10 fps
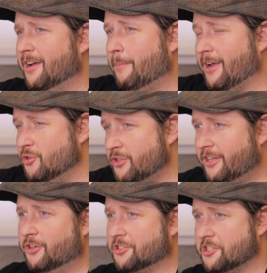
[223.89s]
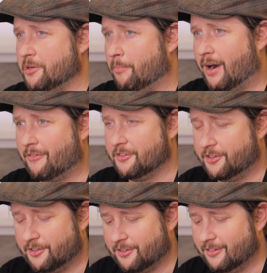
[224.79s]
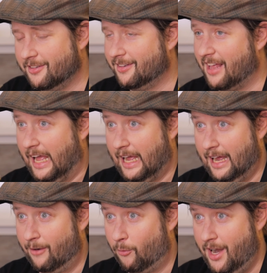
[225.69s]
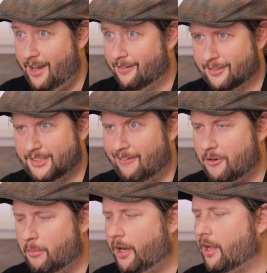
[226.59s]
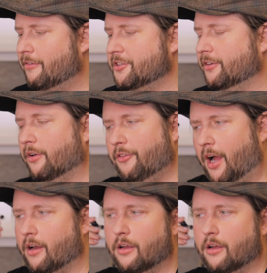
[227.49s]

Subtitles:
by using your system preferences, right? Saving money every single day.